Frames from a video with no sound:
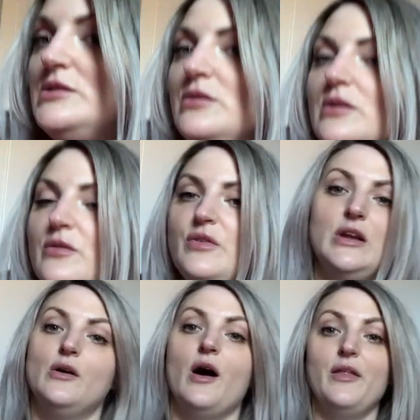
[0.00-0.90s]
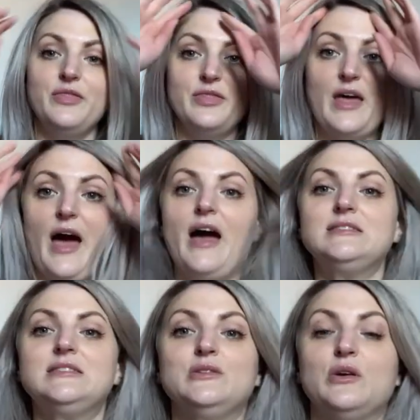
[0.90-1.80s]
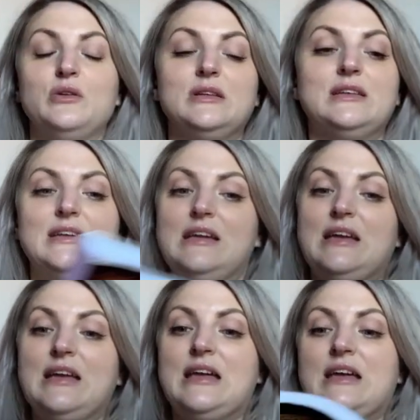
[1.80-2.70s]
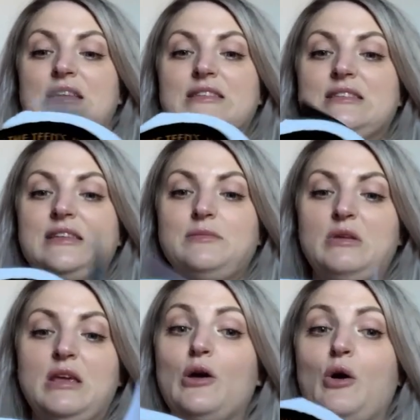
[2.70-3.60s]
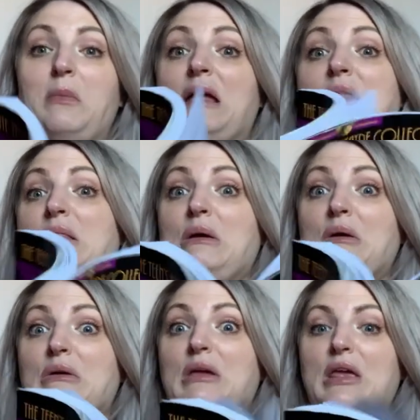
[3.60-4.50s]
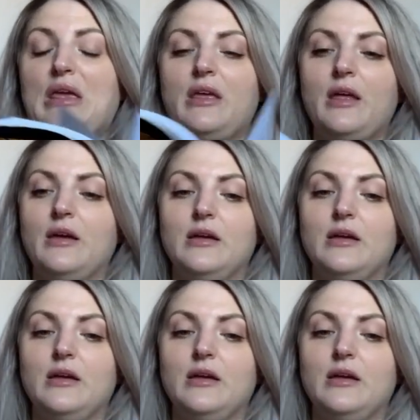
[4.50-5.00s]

do a little video on that, and you'll see me in all my glory.